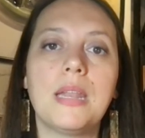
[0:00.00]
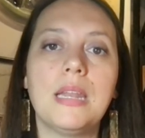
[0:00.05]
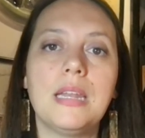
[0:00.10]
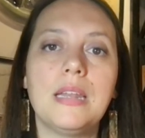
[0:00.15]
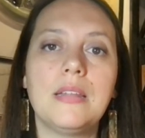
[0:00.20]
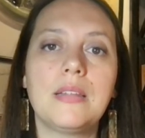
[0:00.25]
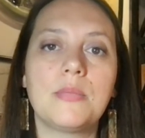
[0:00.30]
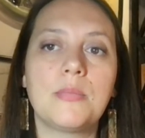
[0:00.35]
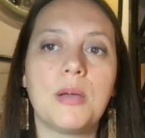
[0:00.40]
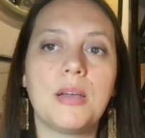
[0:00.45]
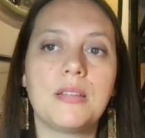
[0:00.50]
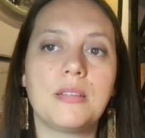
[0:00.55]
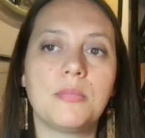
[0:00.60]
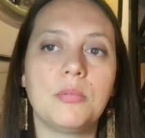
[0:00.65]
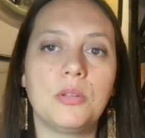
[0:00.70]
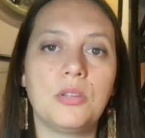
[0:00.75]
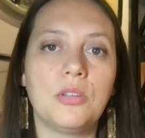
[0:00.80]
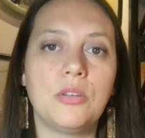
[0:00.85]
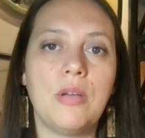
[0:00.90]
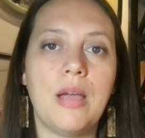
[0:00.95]
it is
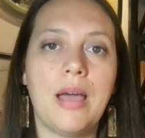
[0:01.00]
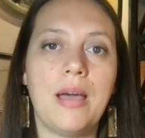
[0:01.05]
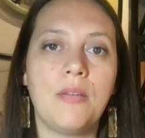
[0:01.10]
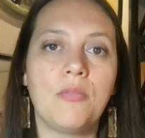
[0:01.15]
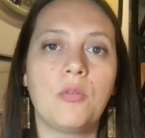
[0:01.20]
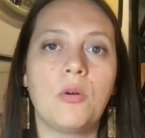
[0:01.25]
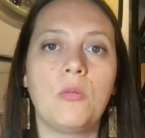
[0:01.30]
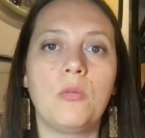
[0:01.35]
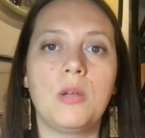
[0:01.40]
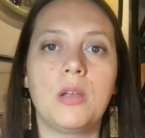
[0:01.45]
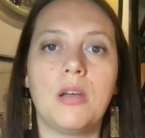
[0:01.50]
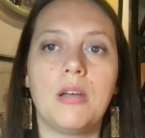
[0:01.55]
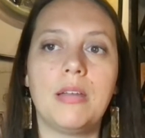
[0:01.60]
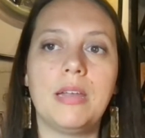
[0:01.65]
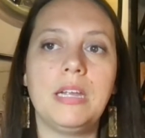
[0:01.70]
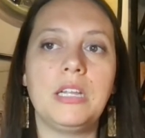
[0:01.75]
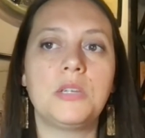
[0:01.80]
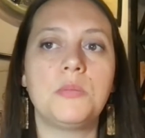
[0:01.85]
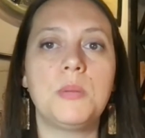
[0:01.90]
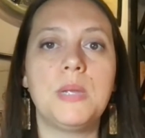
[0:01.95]
possible to have what we call
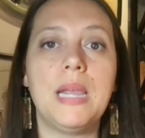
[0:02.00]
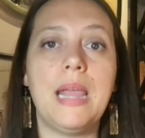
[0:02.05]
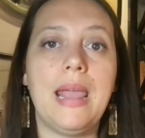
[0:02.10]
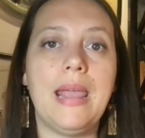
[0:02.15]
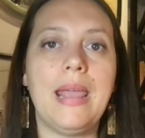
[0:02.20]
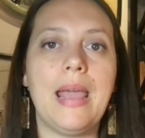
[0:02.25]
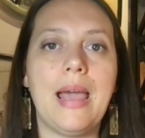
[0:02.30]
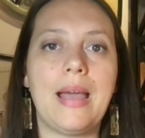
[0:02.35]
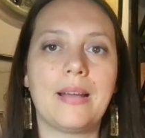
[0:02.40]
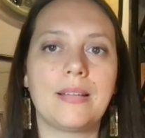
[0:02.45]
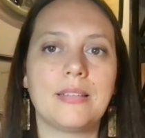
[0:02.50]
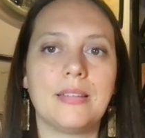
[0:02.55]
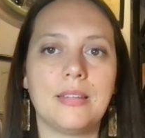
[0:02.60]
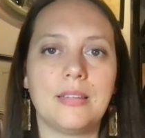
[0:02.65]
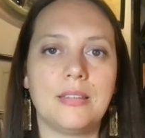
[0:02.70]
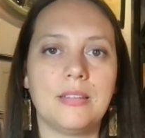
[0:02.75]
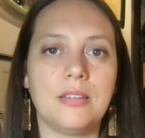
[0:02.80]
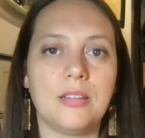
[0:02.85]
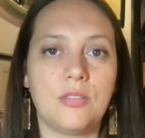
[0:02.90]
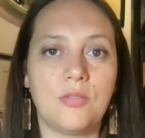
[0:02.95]
HPA
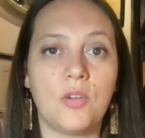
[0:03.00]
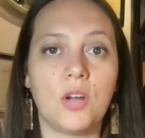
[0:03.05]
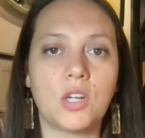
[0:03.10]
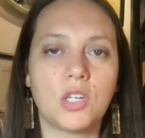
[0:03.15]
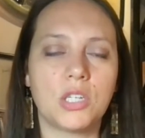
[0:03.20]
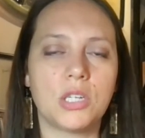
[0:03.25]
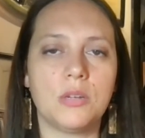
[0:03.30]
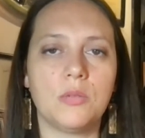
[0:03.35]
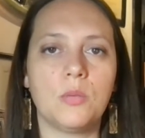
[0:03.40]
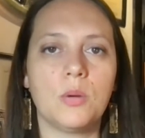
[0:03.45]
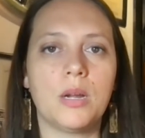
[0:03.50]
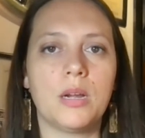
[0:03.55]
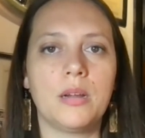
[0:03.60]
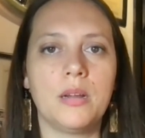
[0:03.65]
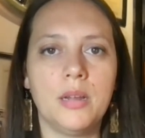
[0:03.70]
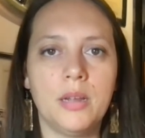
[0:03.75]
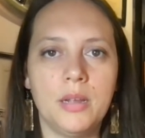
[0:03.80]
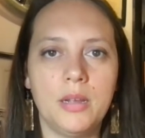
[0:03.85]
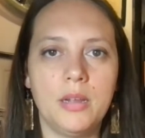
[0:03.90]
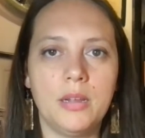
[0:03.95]
axis dysfunction, where
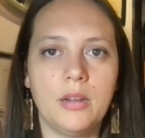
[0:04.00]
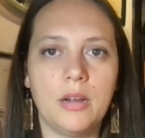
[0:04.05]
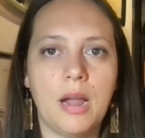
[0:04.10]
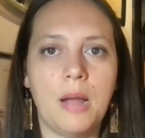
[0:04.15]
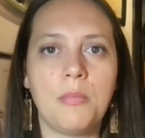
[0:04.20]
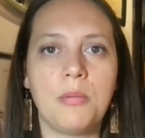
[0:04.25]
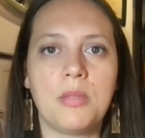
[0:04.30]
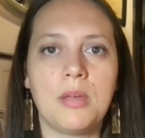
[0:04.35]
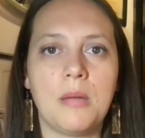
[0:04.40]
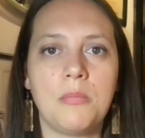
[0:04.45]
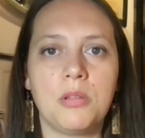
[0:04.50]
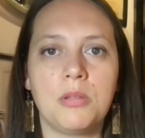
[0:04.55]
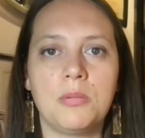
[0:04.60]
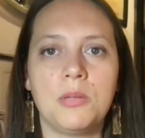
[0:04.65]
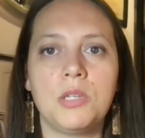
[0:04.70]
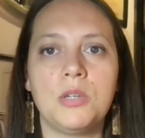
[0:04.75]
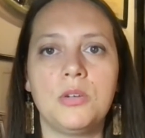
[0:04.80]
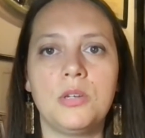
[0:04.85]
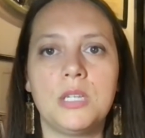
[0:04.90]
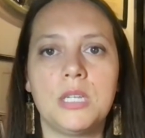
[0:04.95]
your hypothalamus,
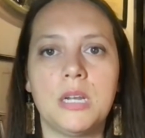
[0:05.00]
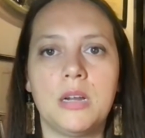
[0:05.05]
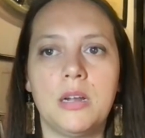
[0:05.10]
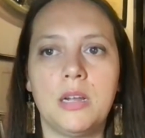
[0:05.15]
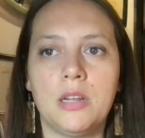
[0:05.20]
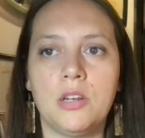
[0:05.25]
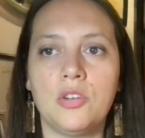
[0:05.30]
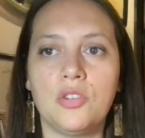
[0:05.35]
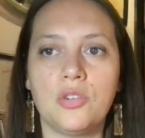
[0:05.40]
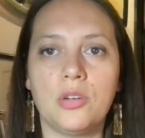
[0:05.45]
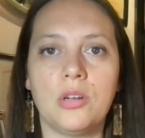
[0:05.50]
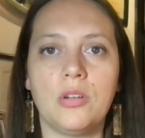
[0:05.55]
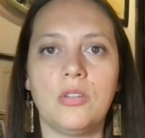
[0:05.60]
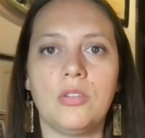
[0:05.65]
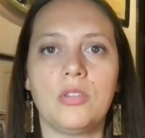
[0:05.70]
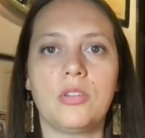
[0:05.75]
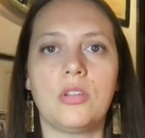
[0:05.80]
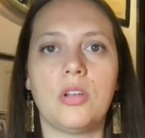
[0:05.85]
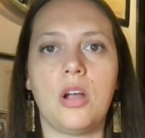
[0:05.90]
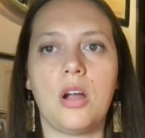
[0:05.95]
pituitary, and
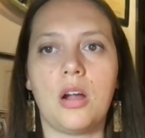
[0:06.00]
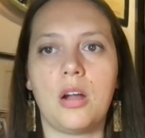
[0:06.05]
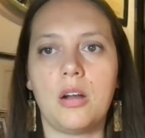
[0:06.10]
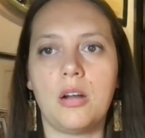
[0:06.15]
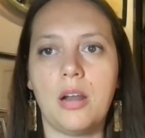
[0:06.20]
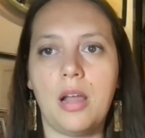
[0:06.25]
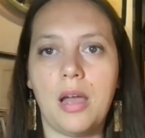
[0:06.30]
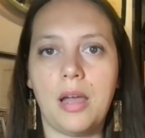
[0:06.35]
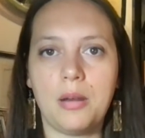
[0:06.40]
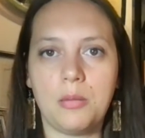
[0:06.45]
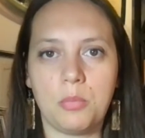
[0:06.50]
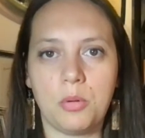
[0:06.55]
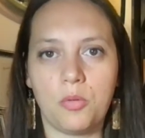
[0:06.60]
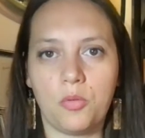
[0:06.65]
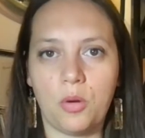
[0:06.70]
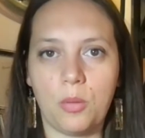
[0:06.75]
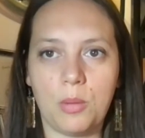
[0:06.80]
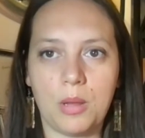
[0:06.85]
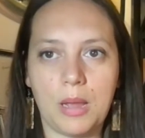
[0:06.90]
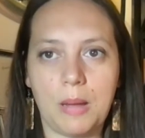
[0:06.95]
adrenals are not
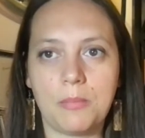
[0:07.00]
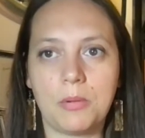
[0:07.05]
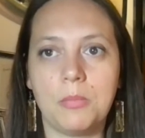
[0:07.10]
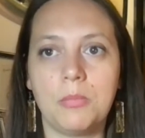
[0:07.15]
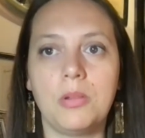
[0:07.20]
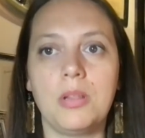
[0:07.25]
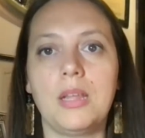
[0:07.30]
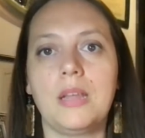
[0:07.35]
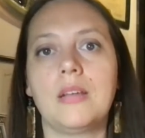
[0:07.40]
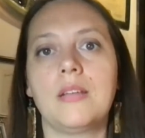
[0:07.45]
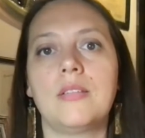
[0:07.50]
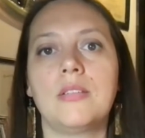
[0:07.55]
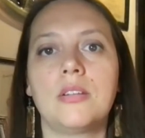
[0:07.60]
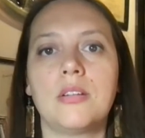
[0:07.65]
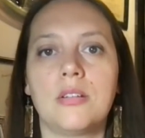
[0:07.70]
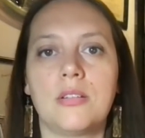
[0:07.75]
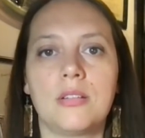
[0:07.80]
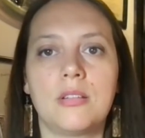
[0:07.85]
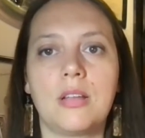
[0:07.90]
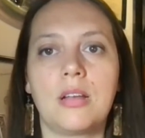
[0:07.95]
performing optimally because
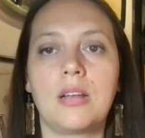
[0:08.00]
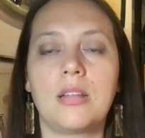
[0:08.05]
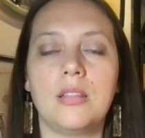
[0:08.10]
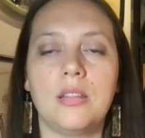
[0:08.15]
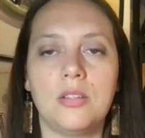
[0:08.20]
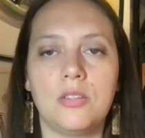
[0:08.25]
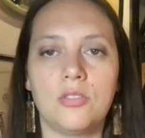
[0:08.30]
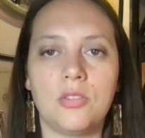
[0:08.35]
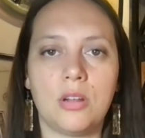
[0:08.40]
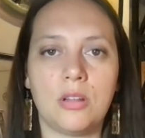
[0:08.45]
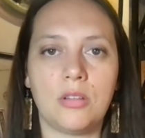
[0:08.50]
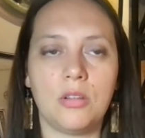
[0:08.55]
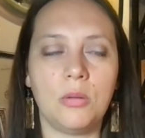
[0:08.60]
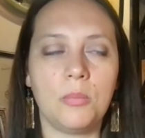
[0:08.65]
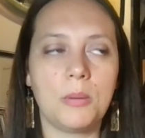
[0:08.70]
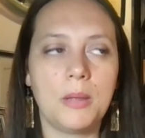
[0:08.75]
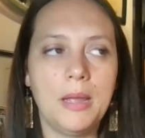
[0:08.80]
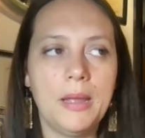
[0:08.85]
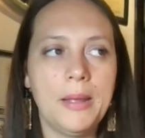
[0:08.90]
they're stuck in this stress loop.